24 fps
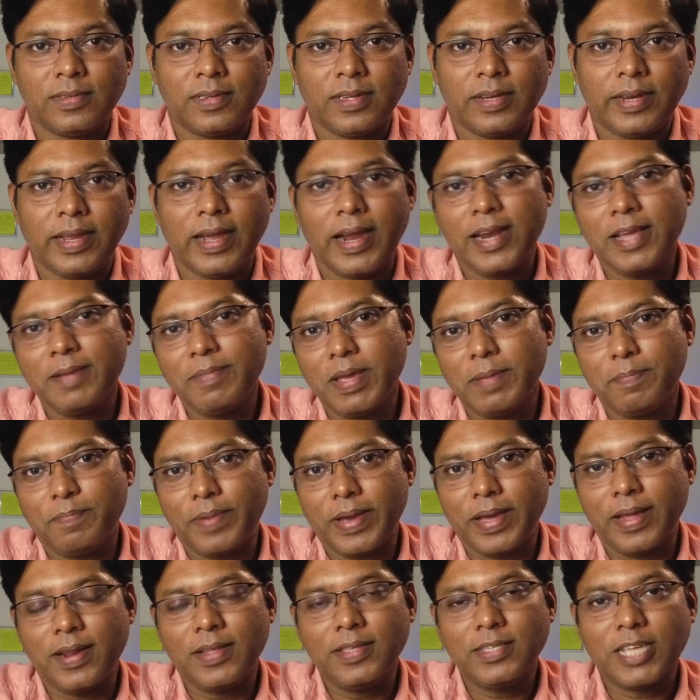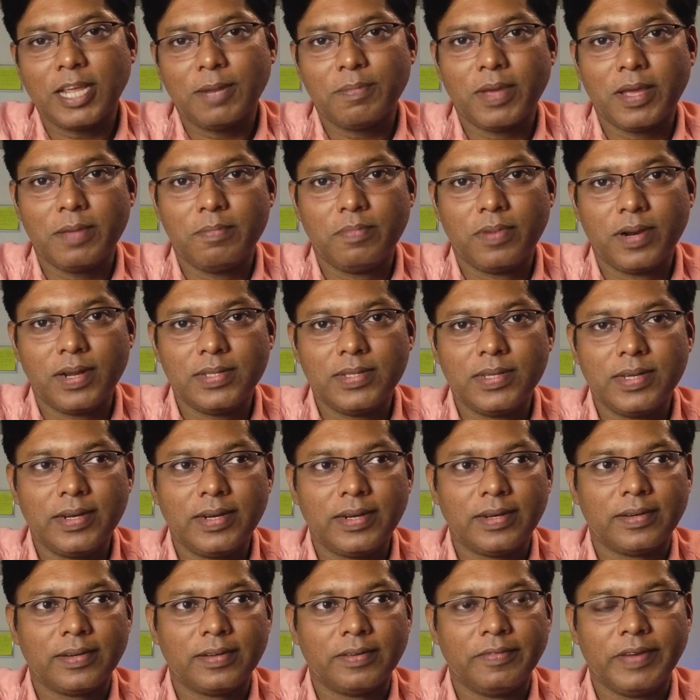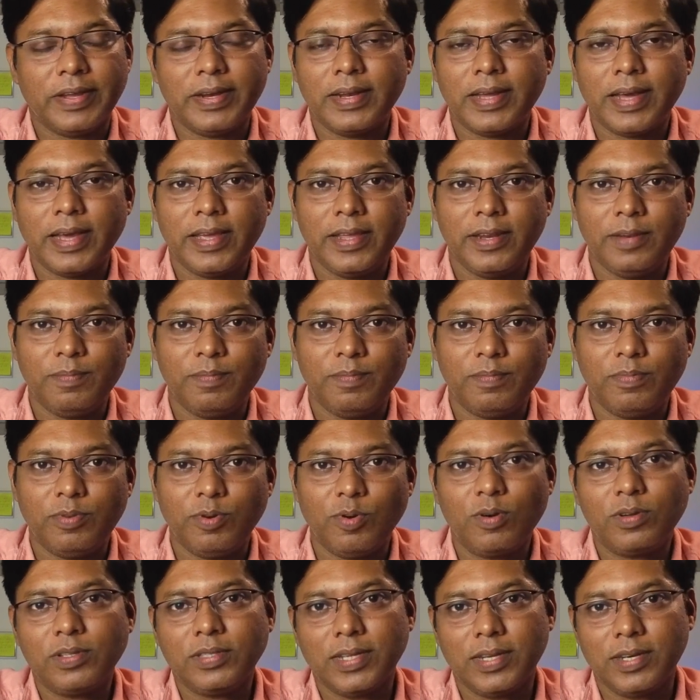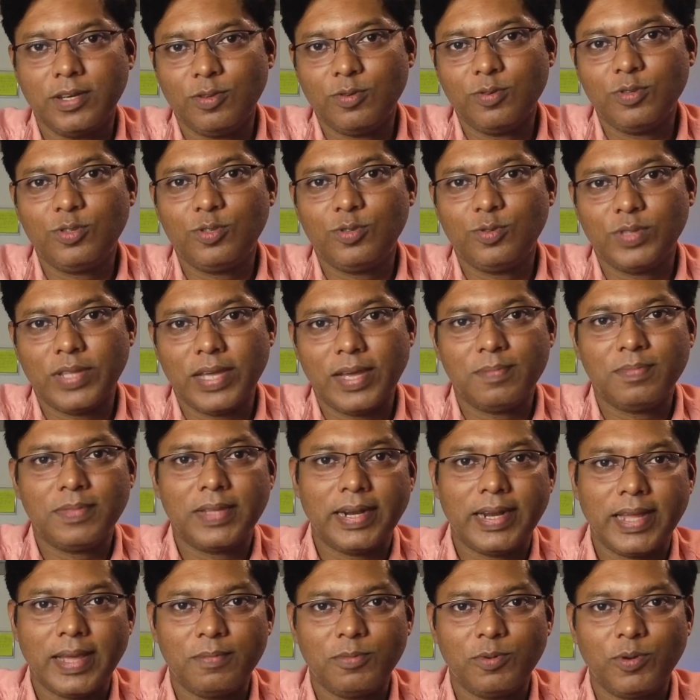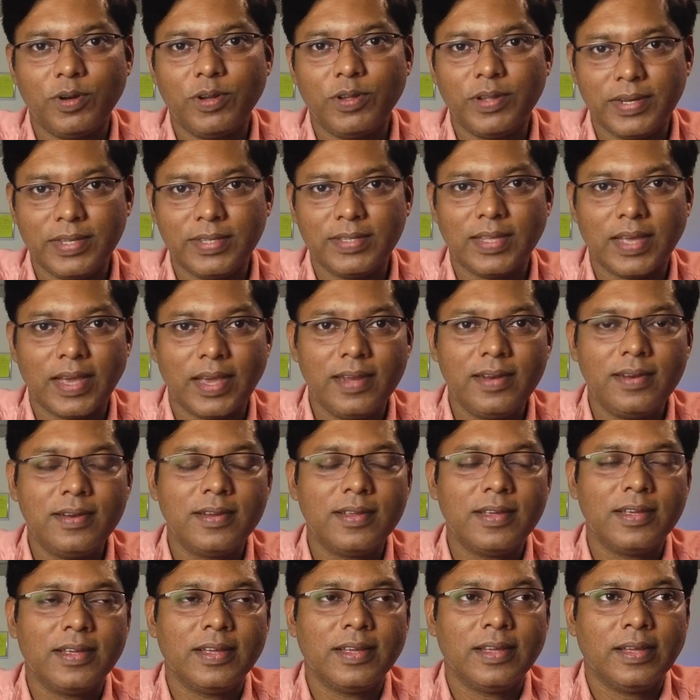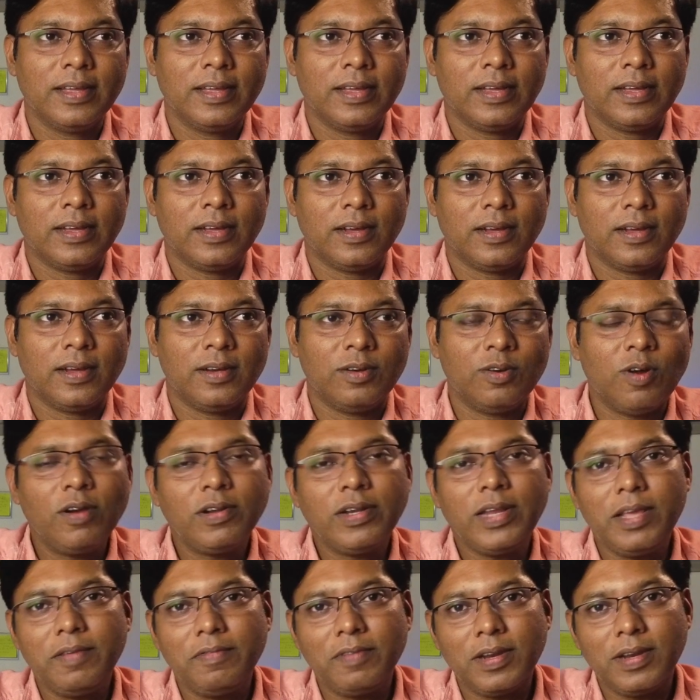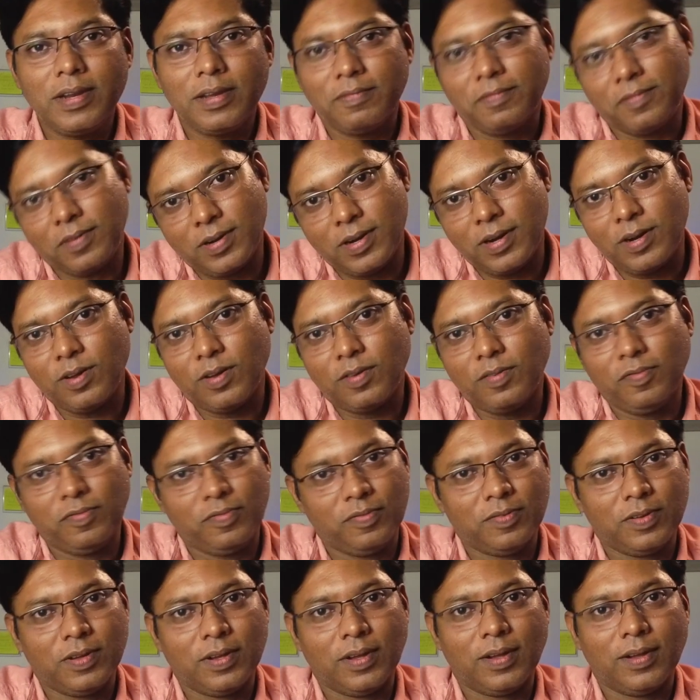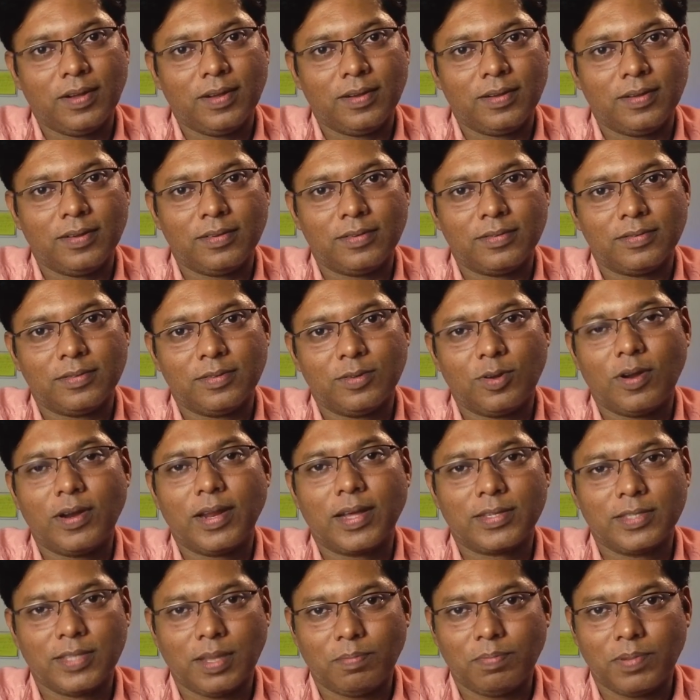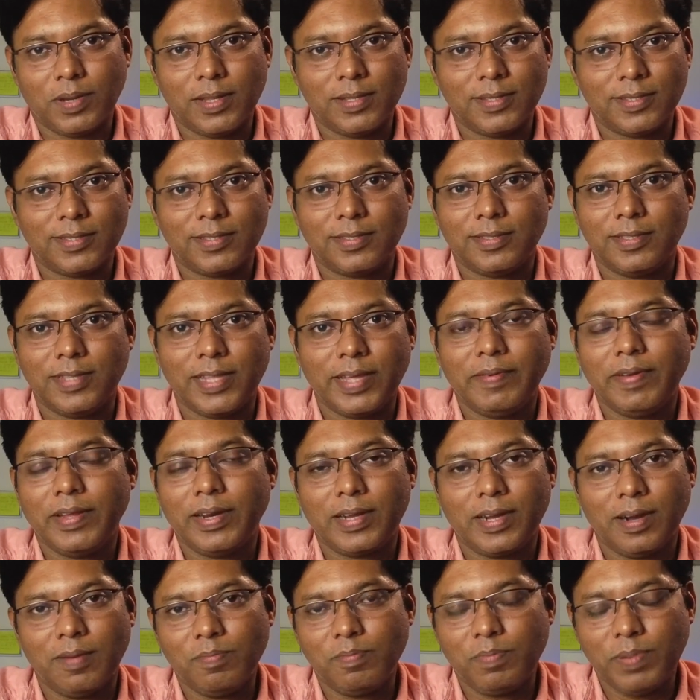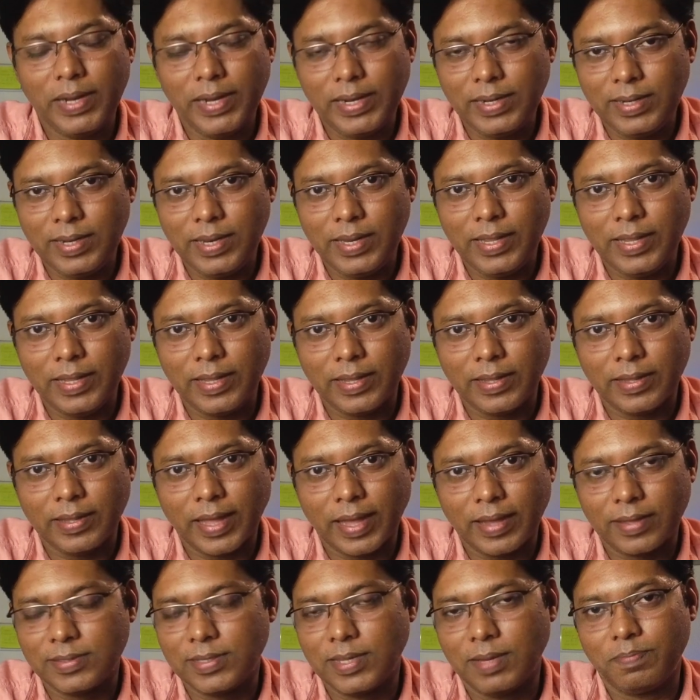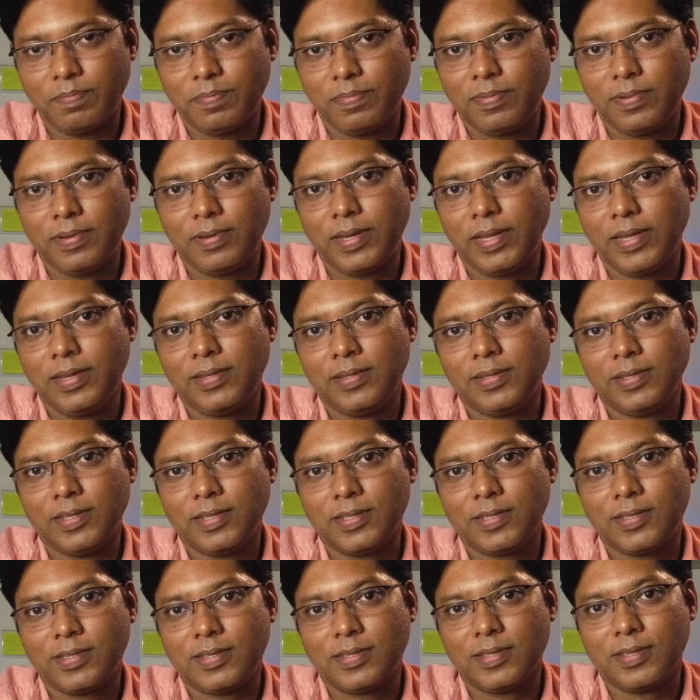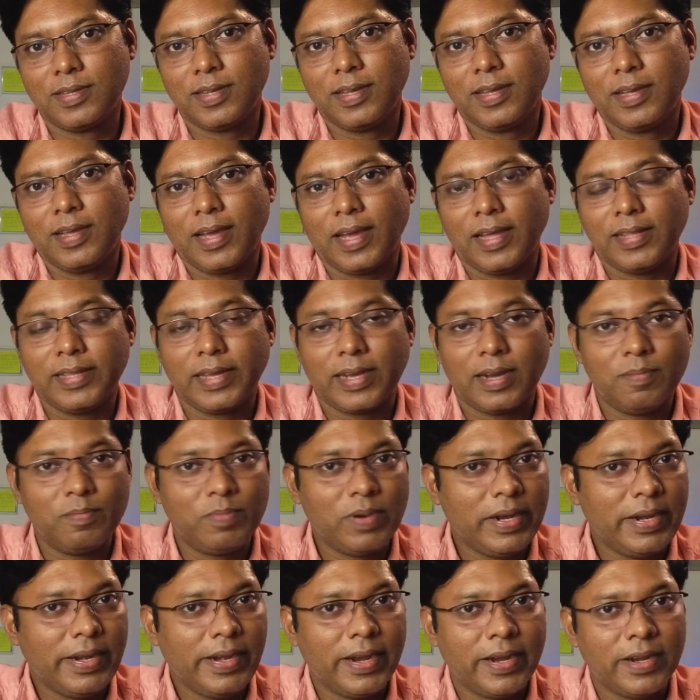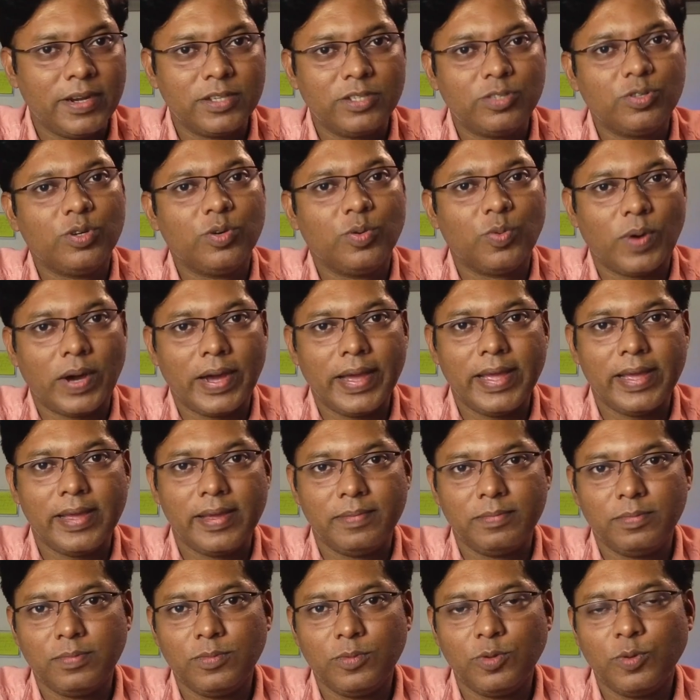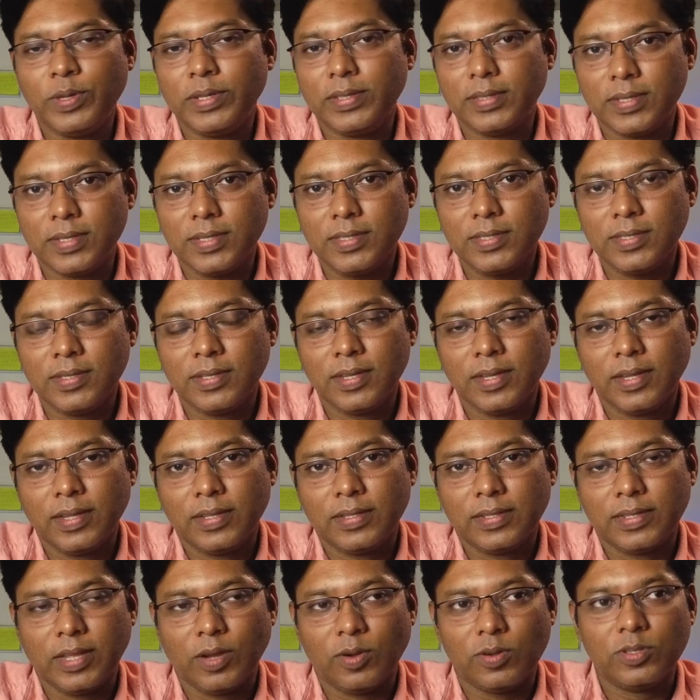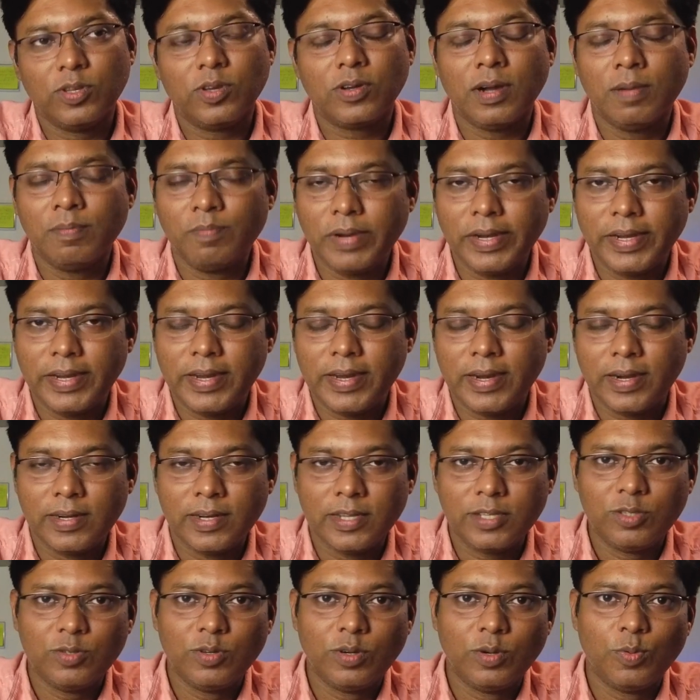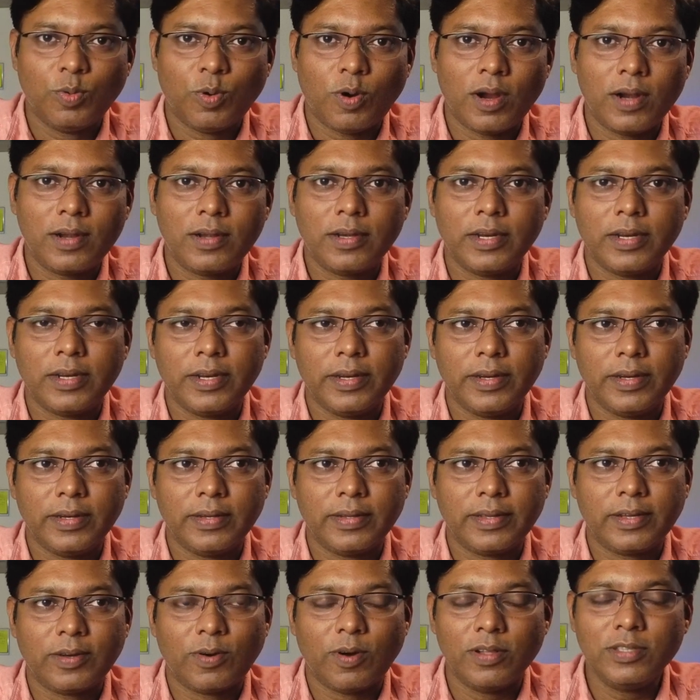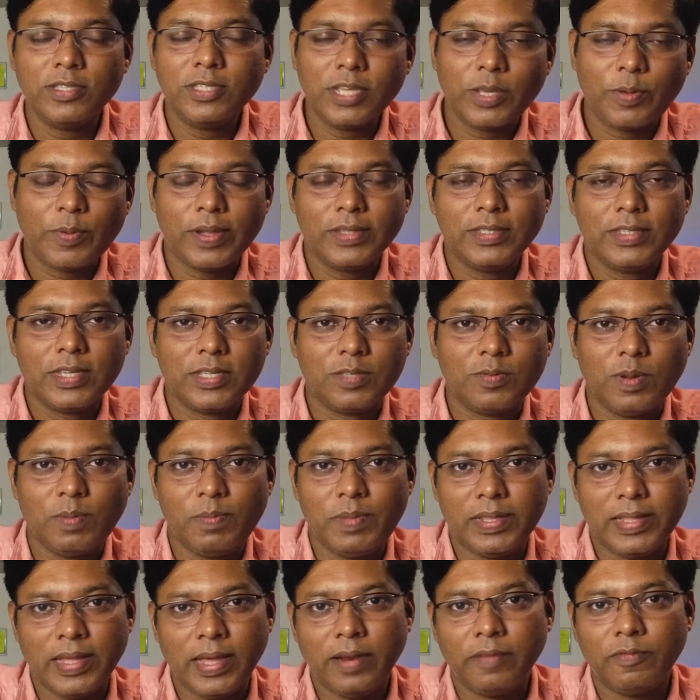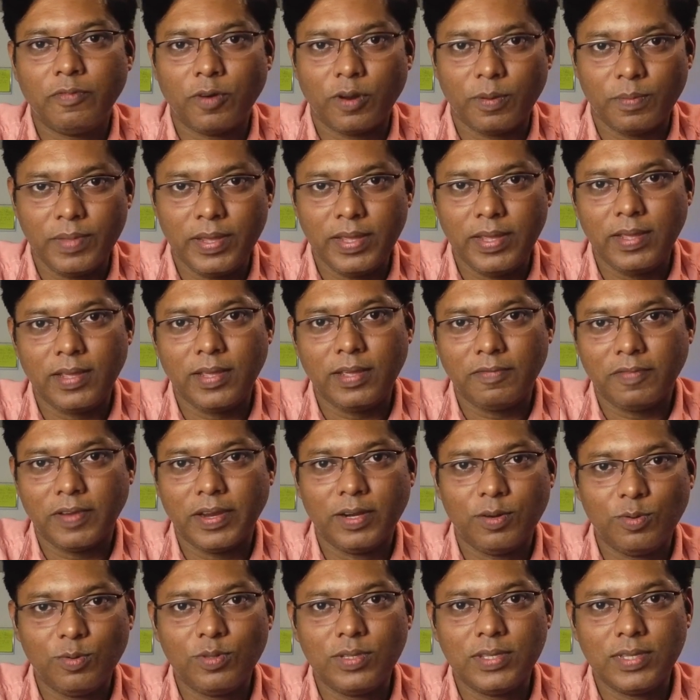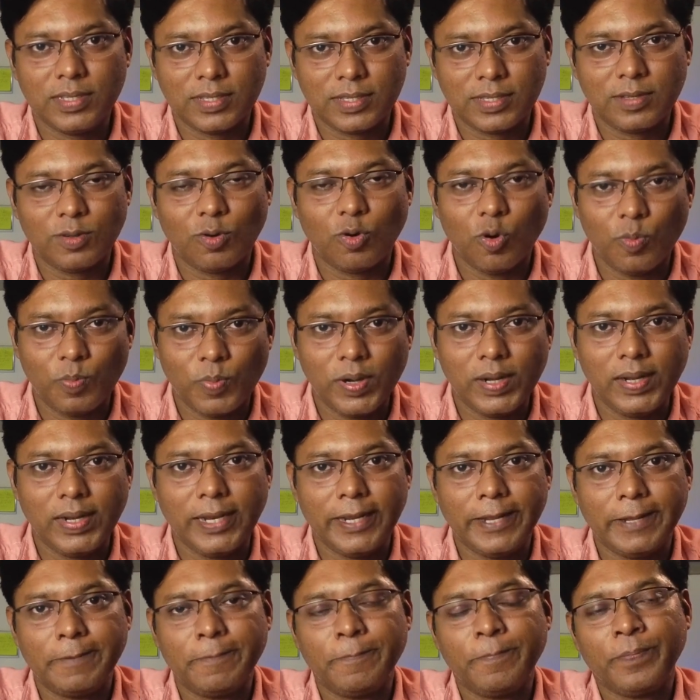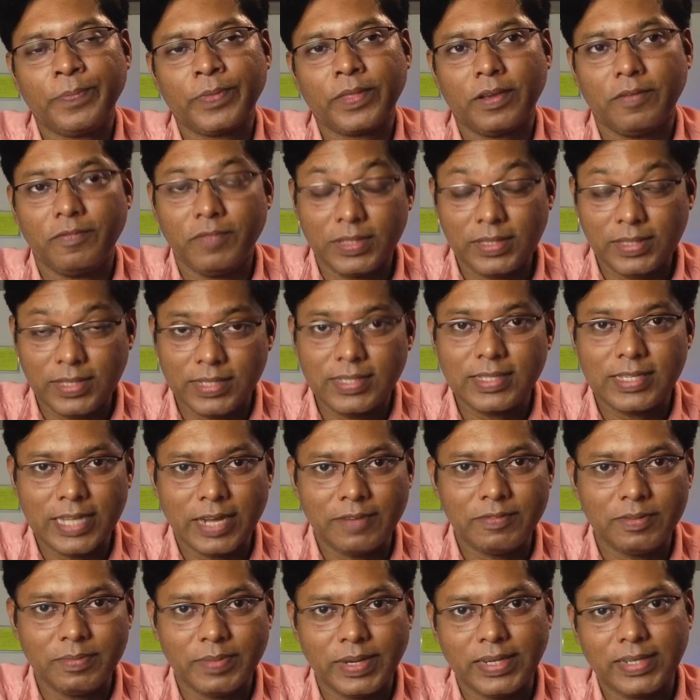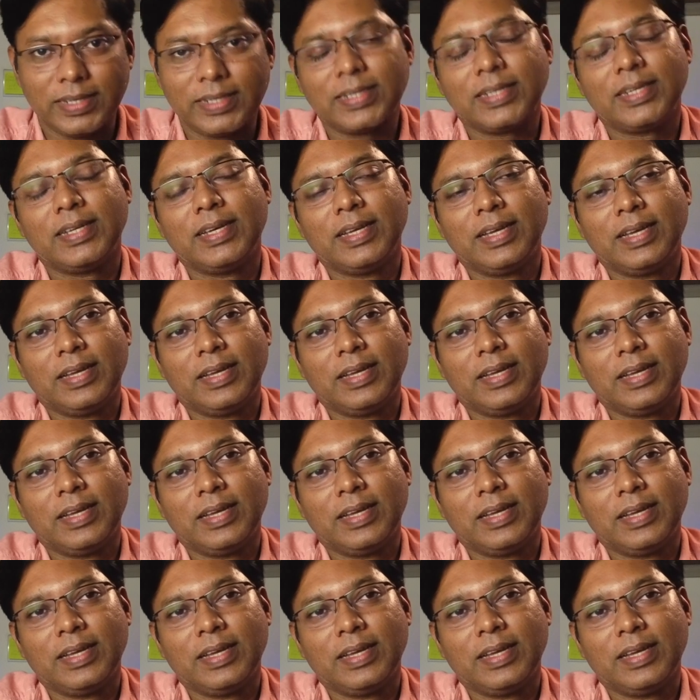Regarding my parents and my brother, when I broke the news to them that I am going to resign, not even a word of non-acceptance. They were completely accepting this, and they completely understood why I am doing this. They also completely understood what consequences will be there for me if I do this openly with this government.